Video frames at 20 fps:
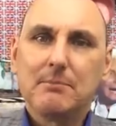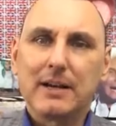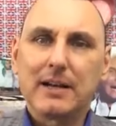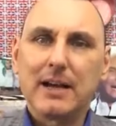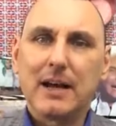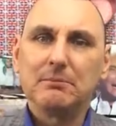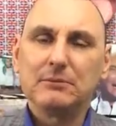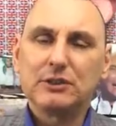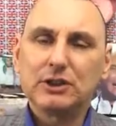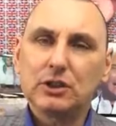
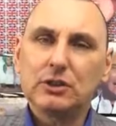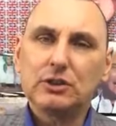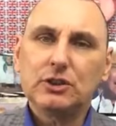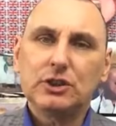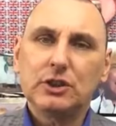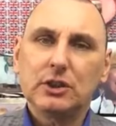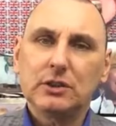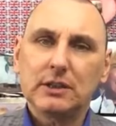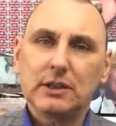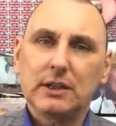But um,
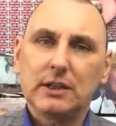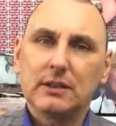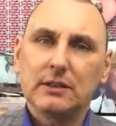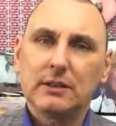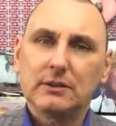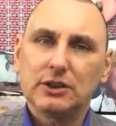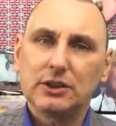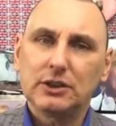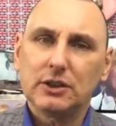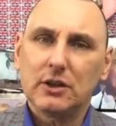should should uh,
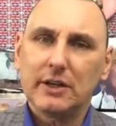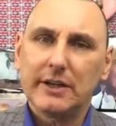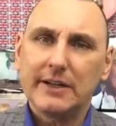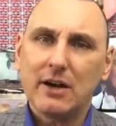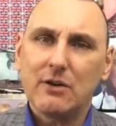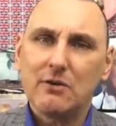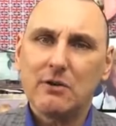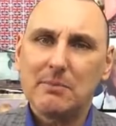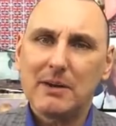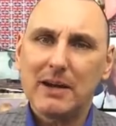should
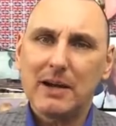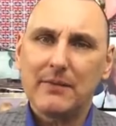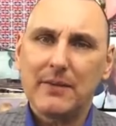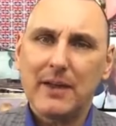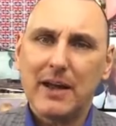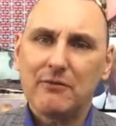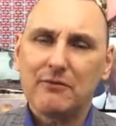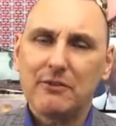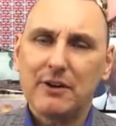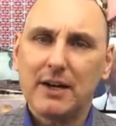I know
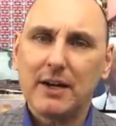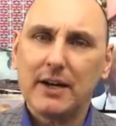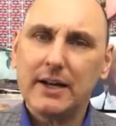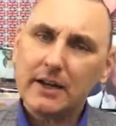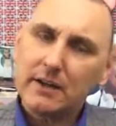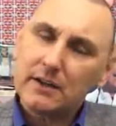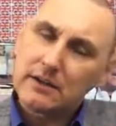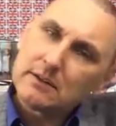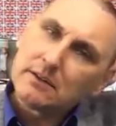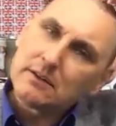about that
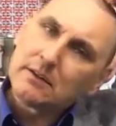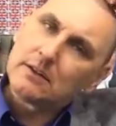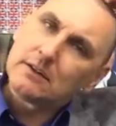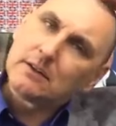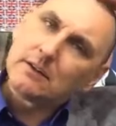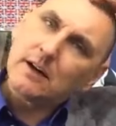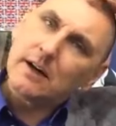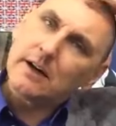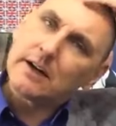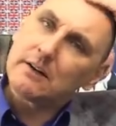really?
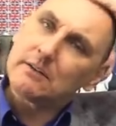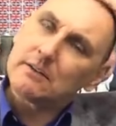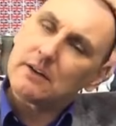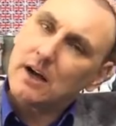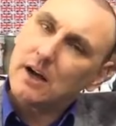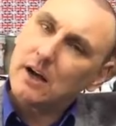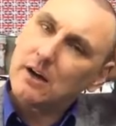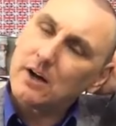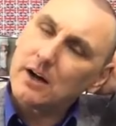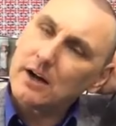I don't
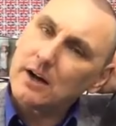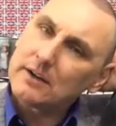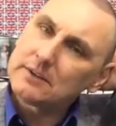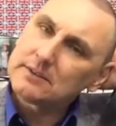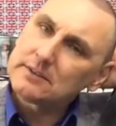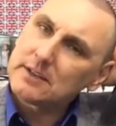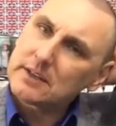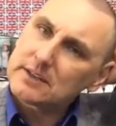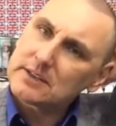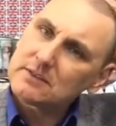know. I,
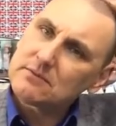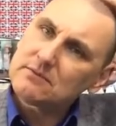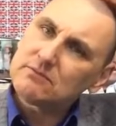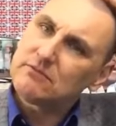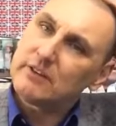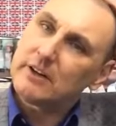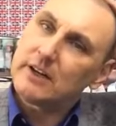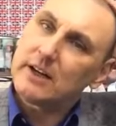I doesn't